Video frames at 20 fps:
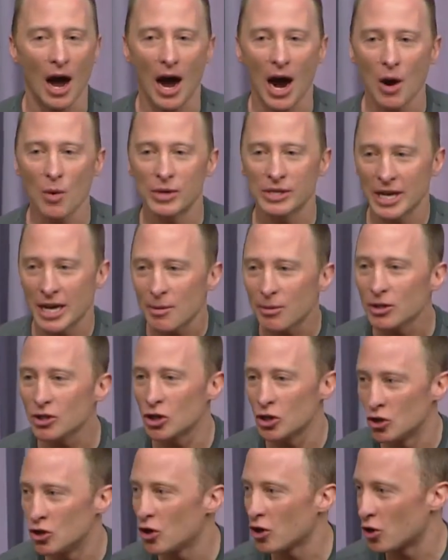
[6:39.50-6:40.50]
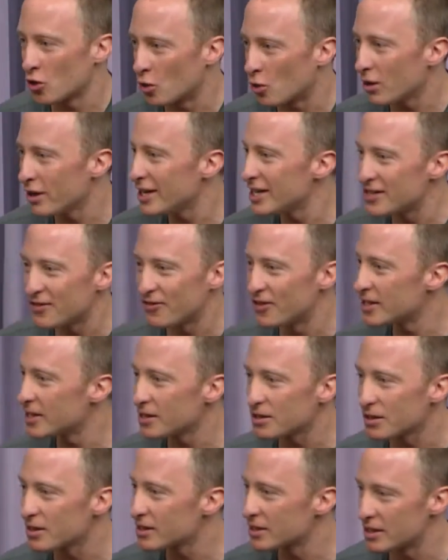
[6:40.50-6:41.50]
I was able to look at all of these
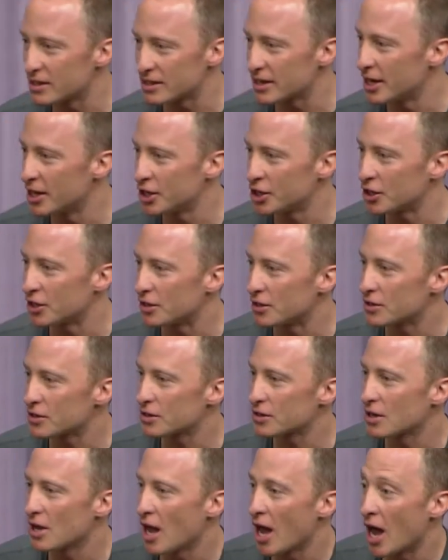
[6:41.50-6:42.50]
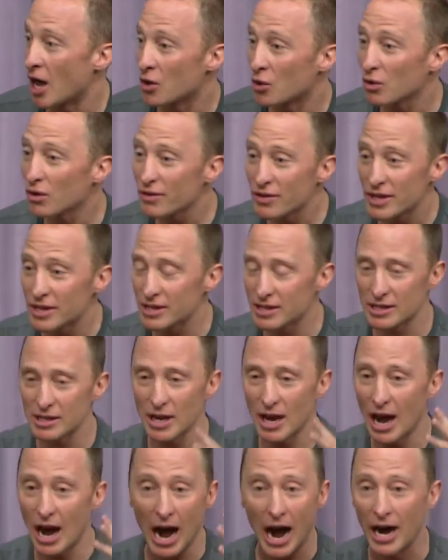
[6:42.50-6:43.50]
physical sensations and all of this
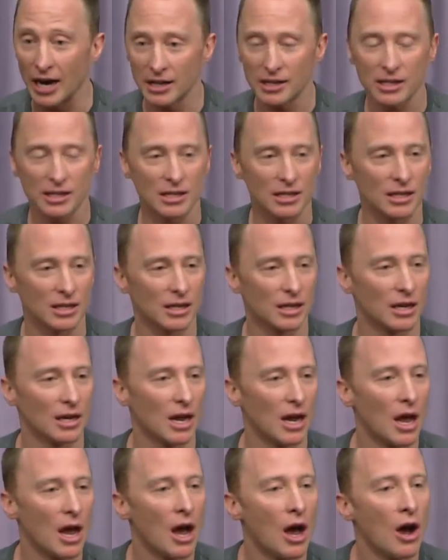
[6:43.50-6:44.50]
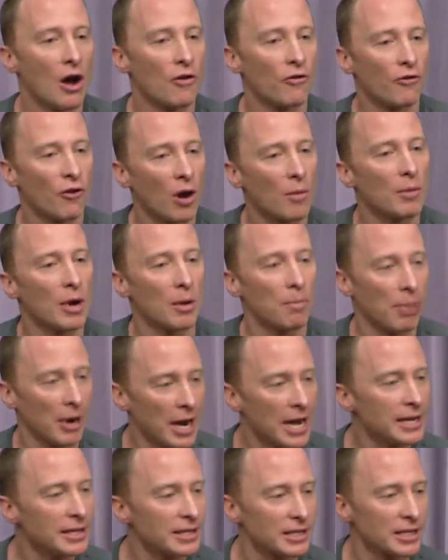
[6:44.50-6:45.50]
angst from a
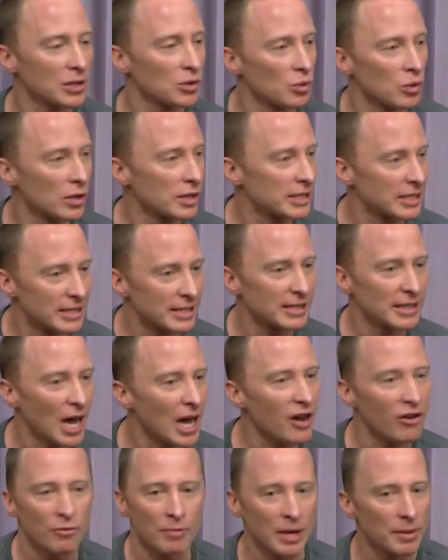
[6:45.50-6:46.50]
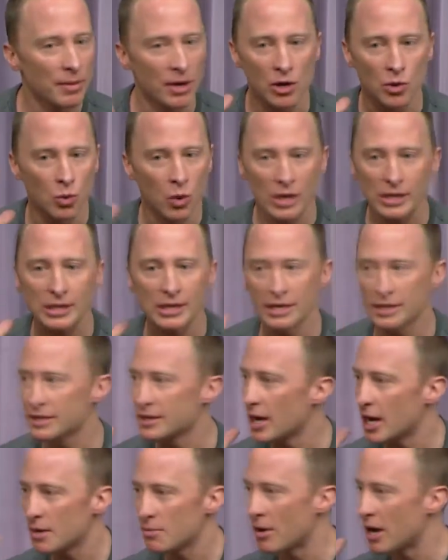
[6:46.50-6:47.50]
place that was inside of me, but it wasn't
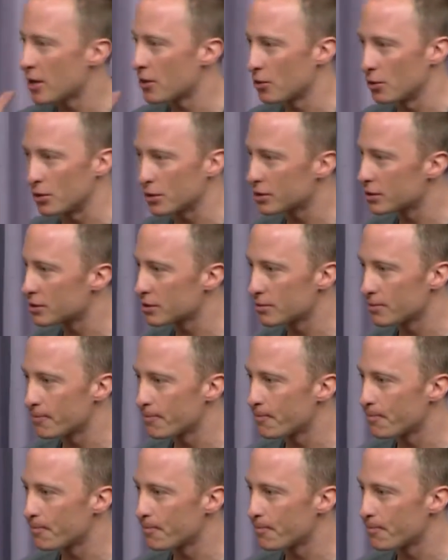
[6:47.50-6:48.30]
inside my thoughts.